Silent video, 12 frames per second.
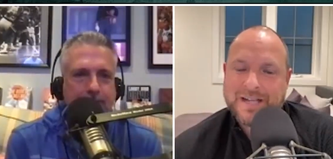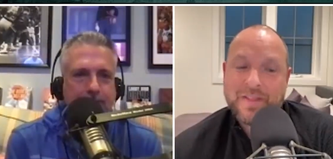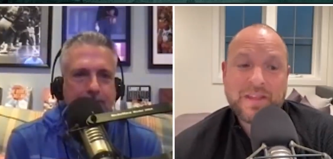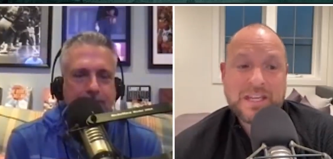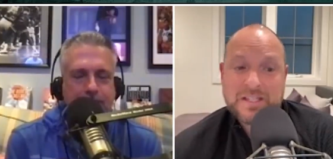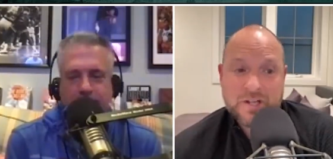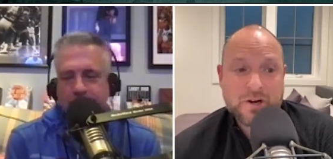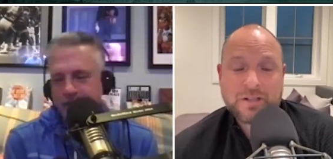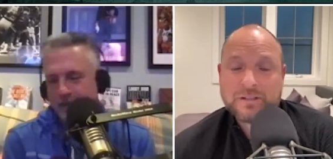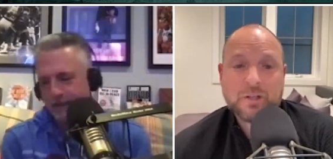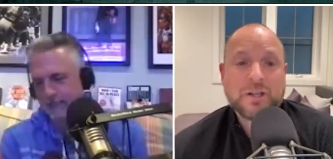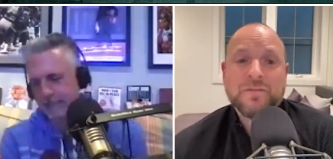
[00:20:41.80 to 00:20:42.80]
Speaker 1: I think he
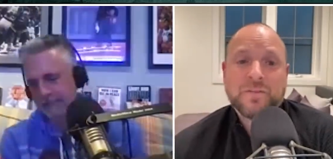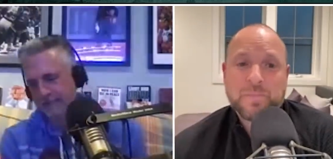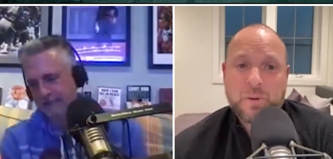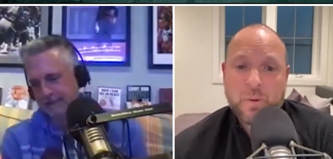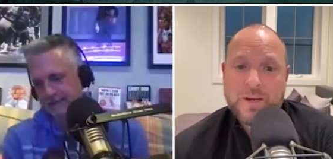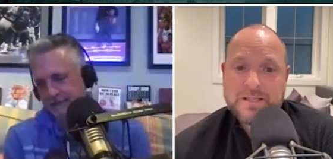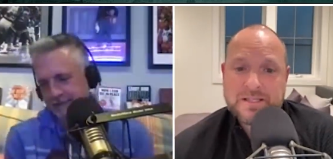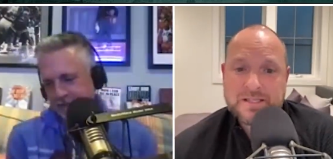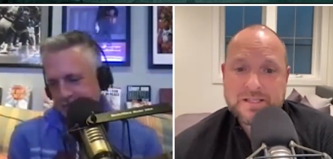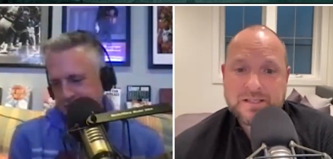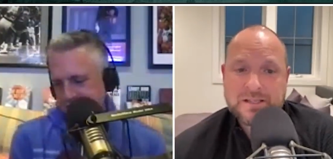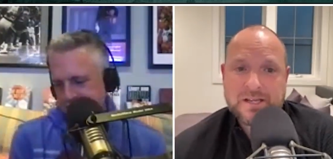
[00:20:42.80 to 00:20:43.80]
started looking for
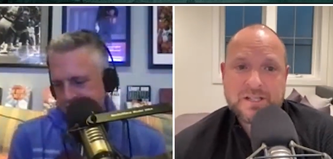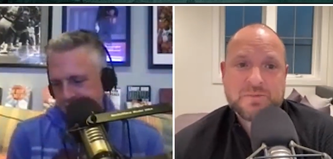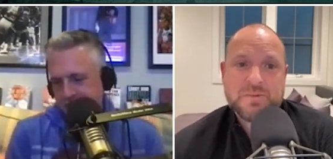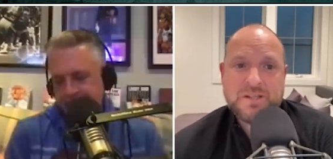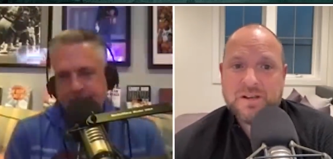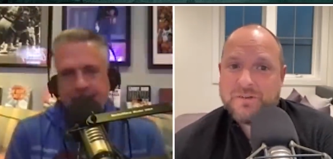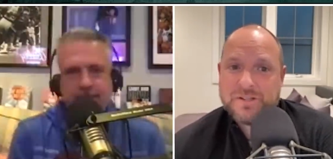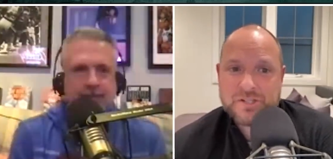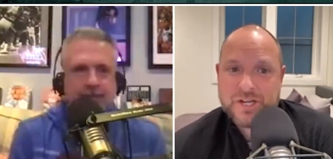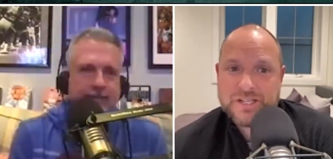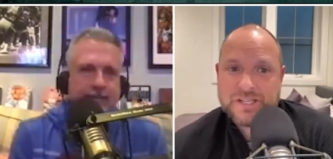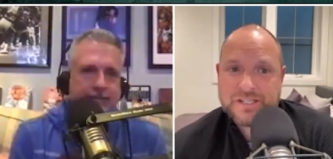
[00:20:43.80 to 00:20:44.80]
points because we know he's
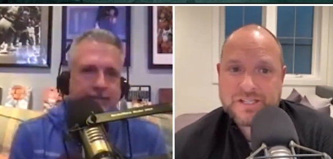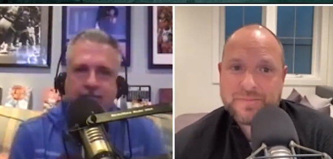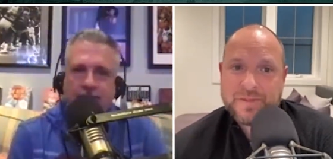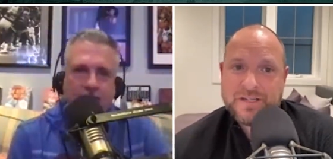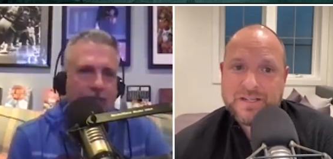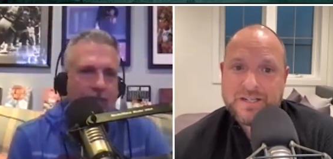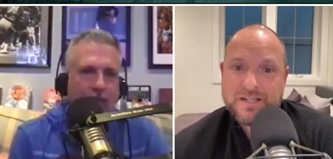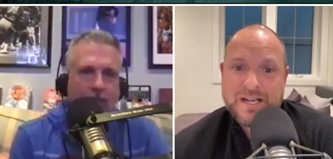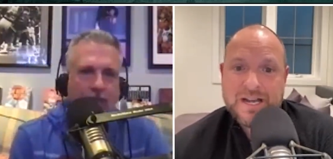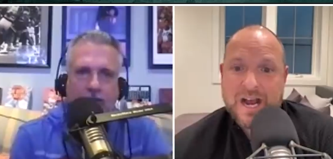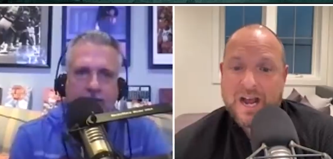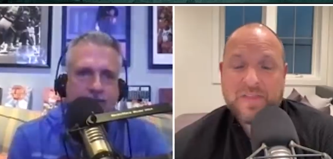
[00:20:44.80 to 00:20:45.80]
chasing something here.
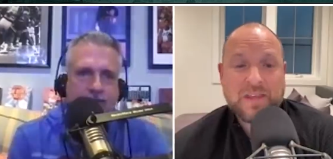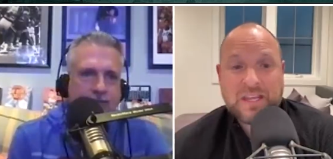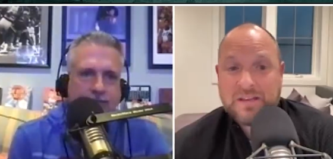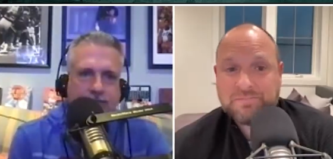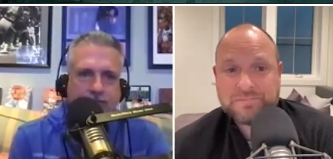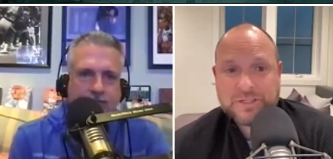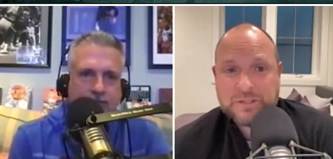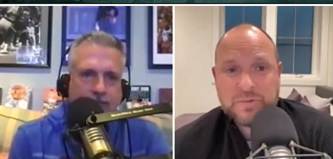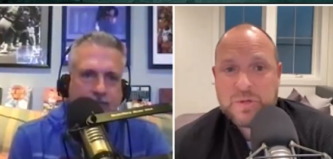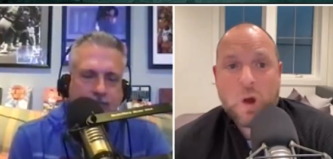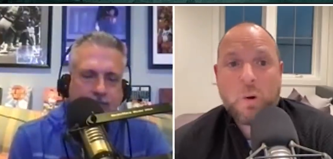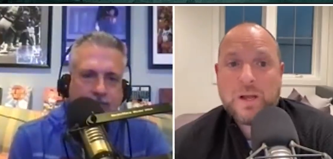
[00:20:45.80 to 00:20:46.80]
I think he.
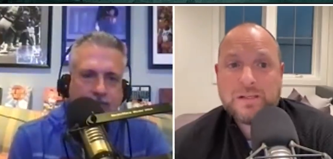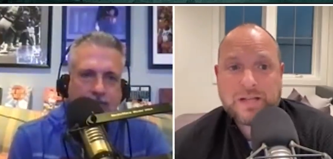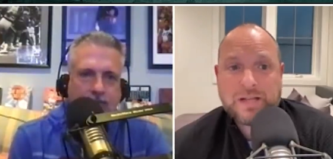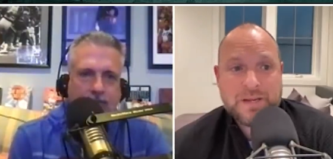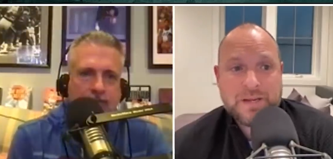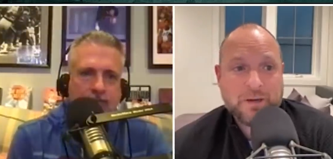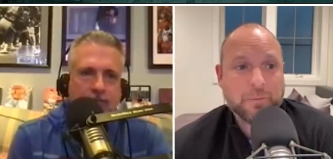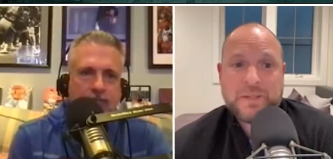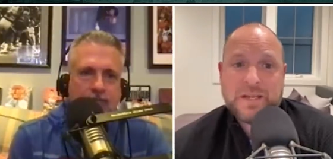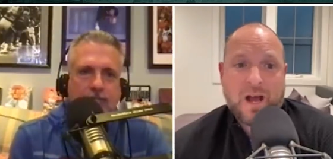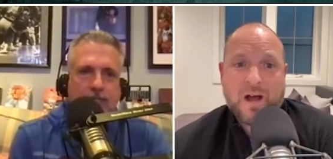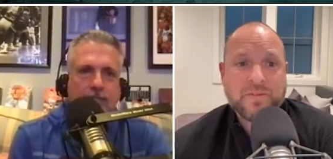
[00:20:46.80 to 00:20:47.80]
I mean, it'll
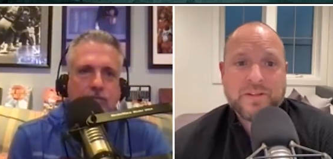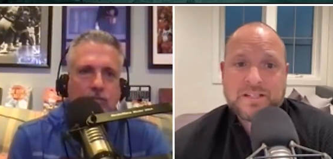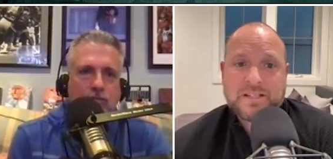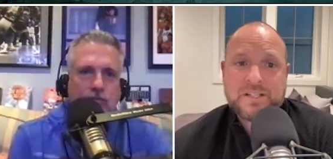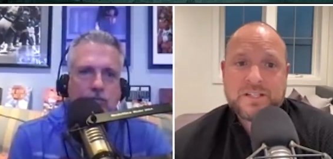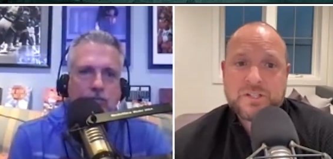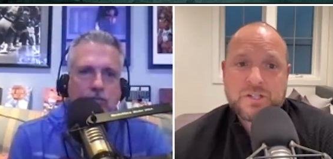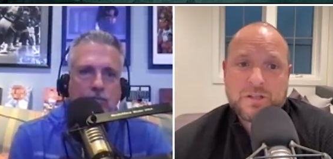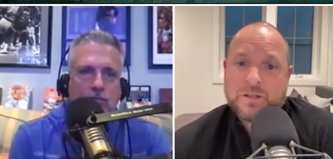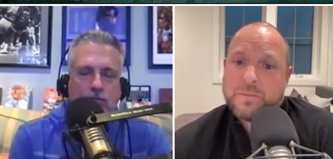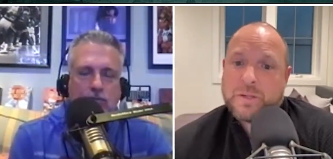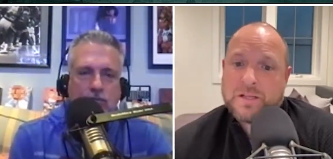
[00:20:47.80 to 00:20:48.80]
be on the next edition
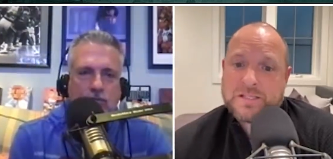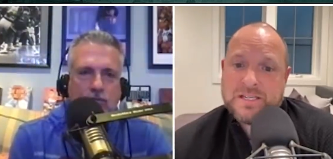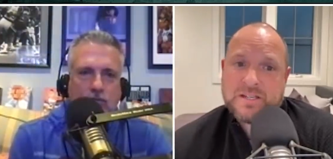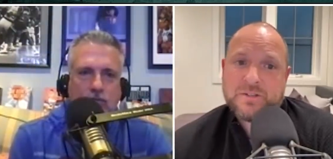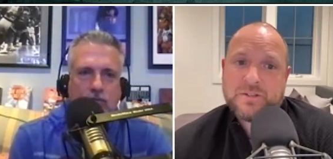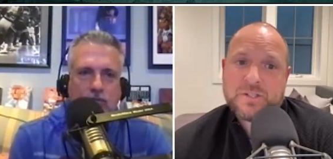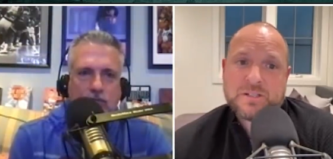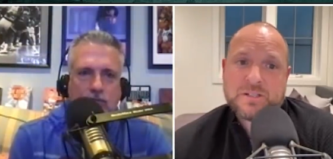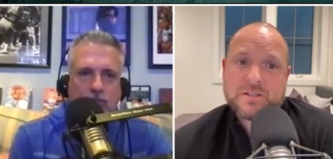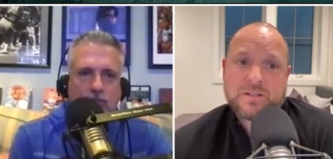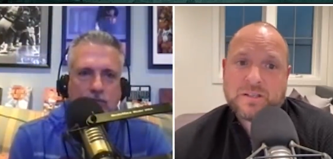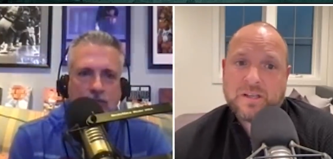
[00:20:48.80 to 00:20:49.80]
of the LeBron Sneakers,
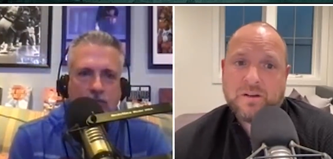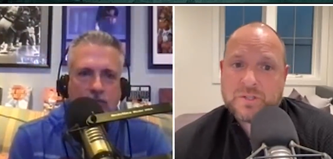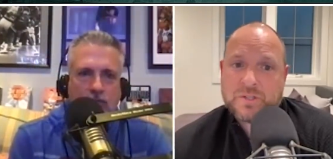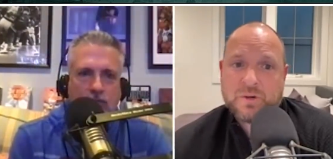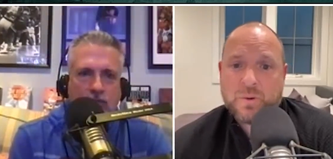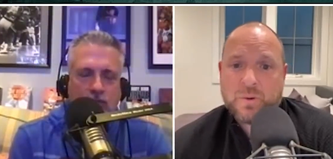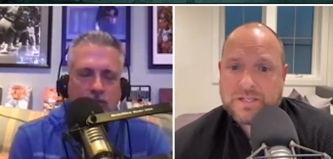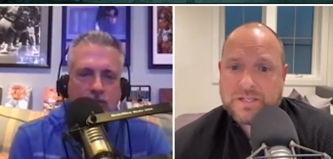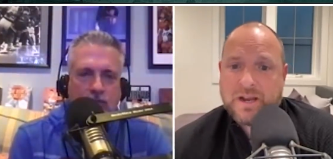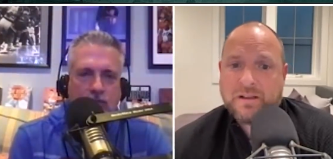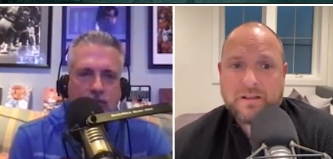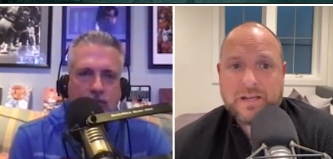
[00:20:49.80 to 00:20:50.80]
scoring
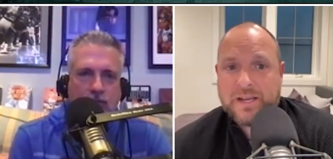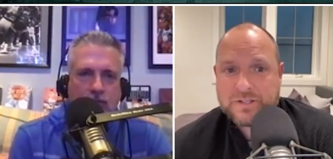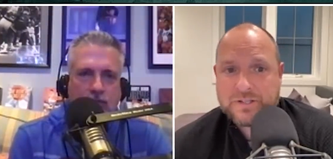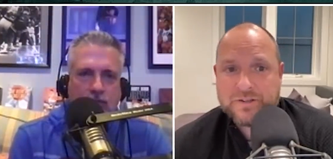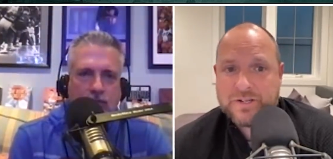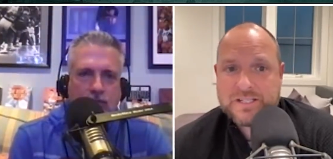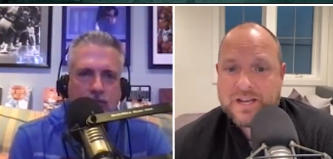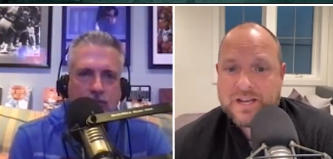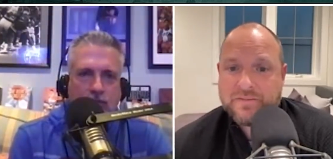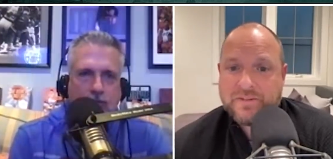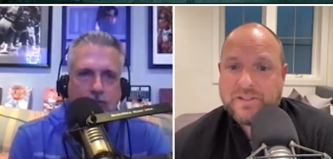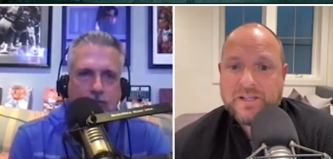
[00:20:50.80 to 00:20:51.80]
title at age
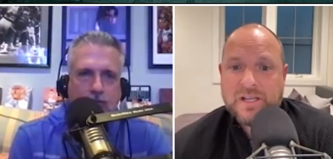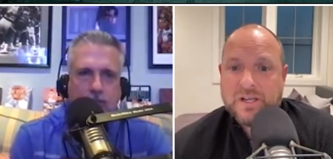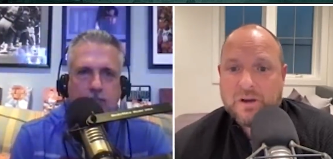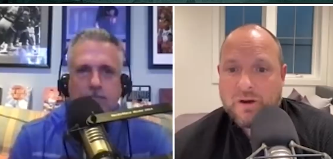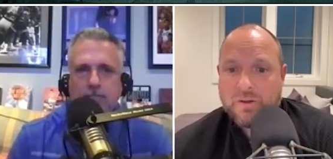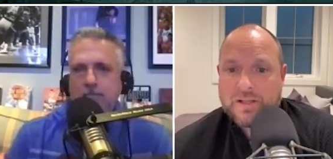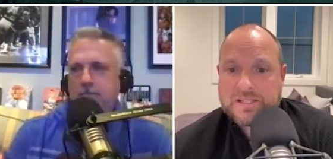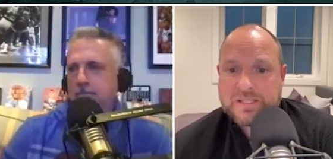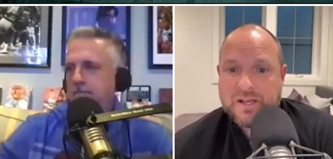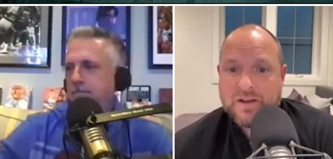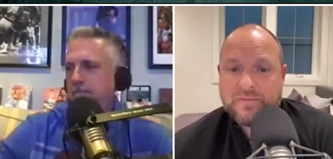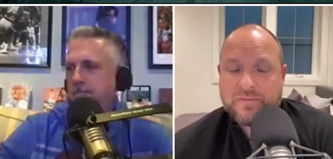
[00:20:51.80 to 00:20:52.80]
37, all that
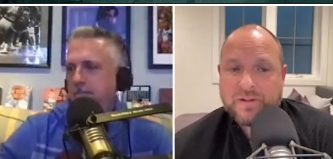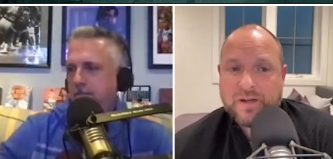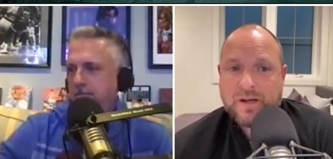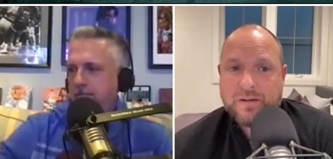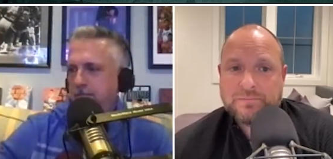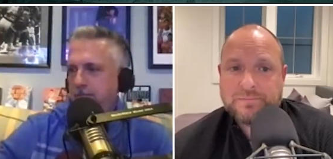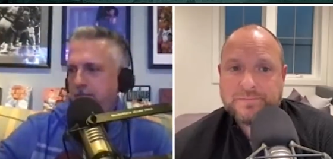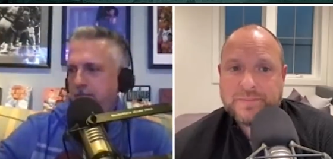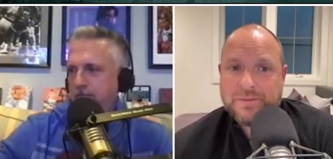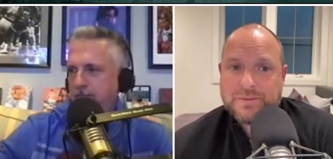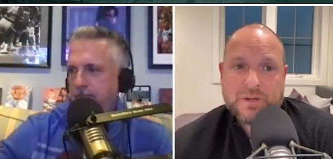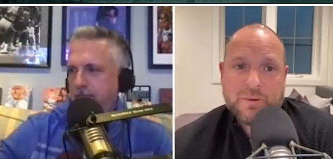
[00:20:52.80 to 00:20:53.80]
stuff.
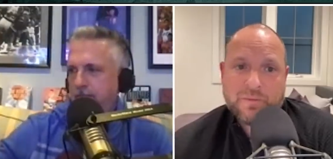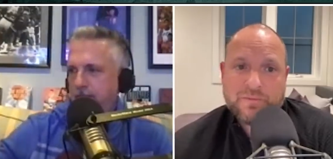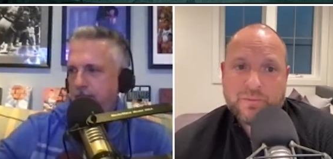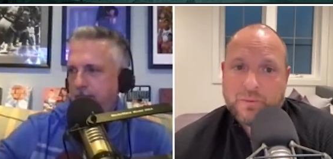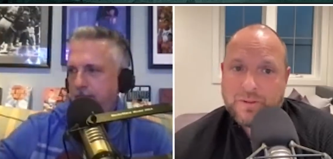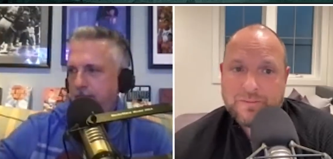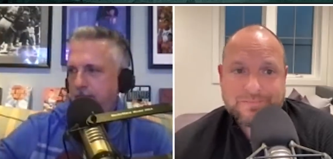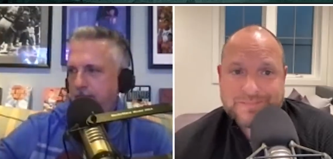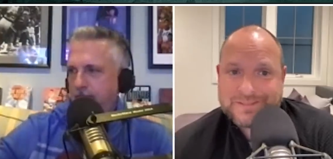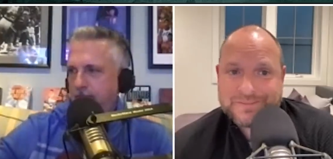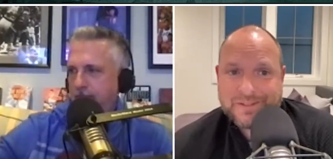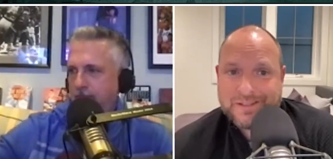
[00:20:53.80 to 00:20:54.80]
He was going for it.
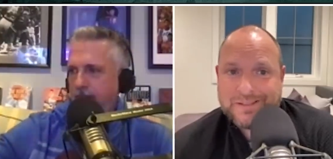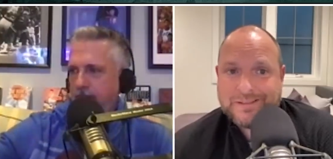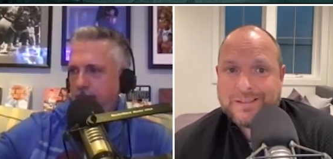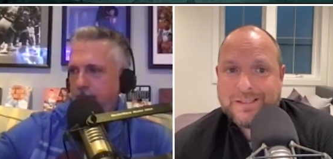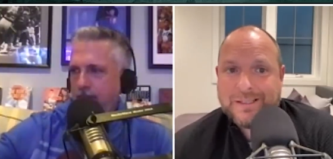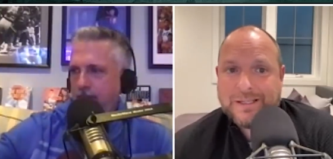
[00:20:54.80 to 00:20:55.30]
That's fine.